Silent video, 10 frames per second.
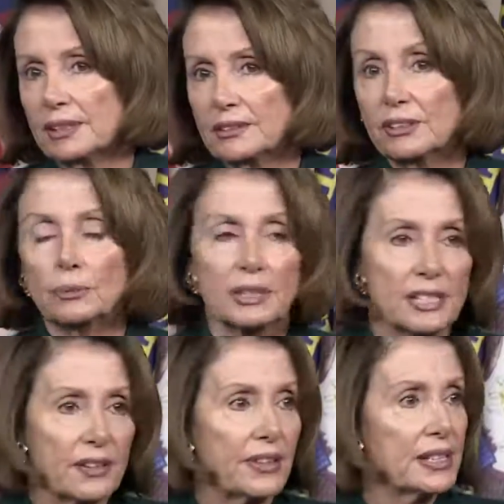See, we
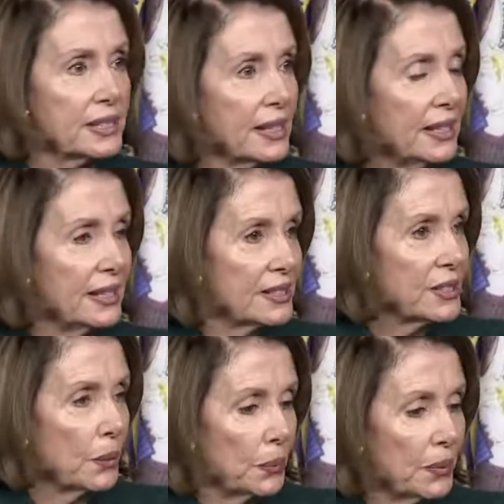did this,
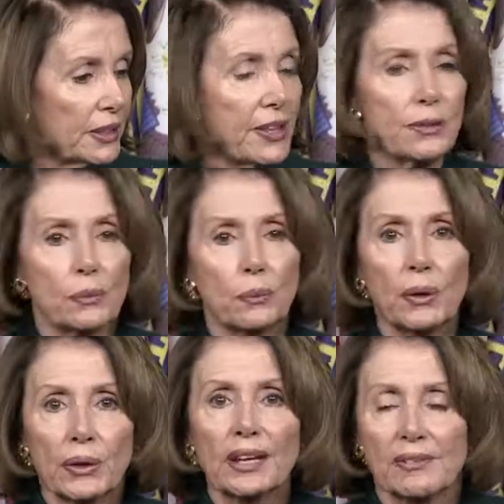so it didn't
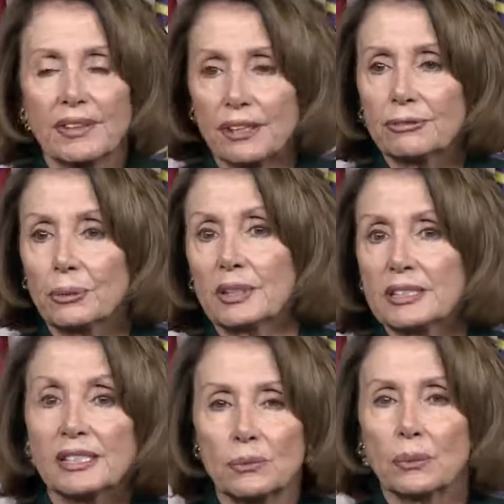work, and therefore it
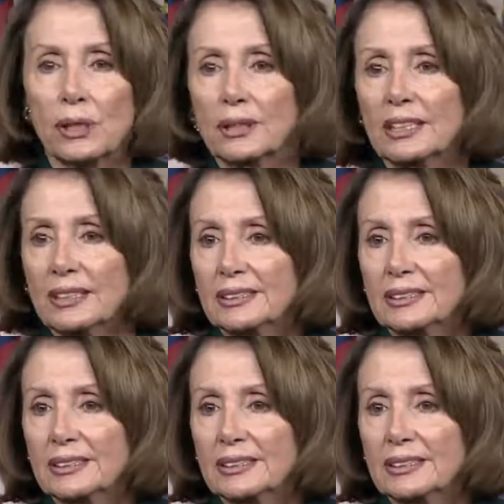didn't work,